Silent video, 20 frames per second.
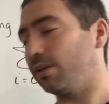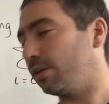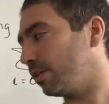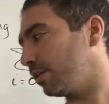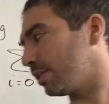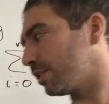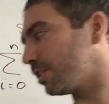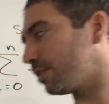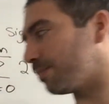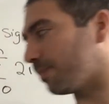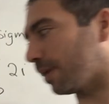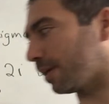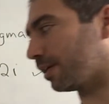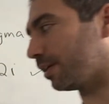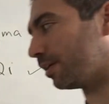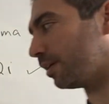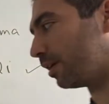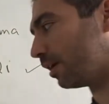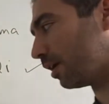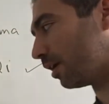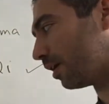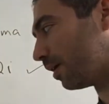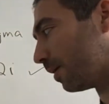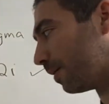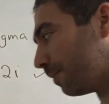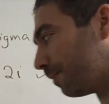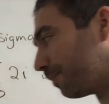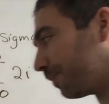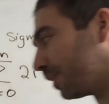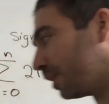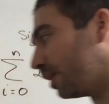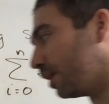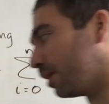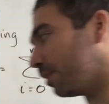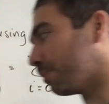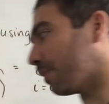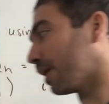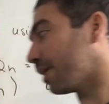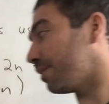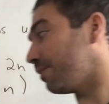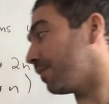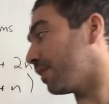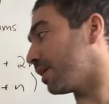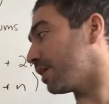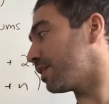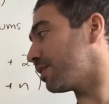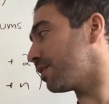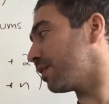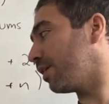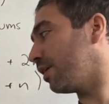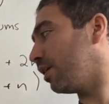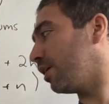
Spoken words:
This is my my advice.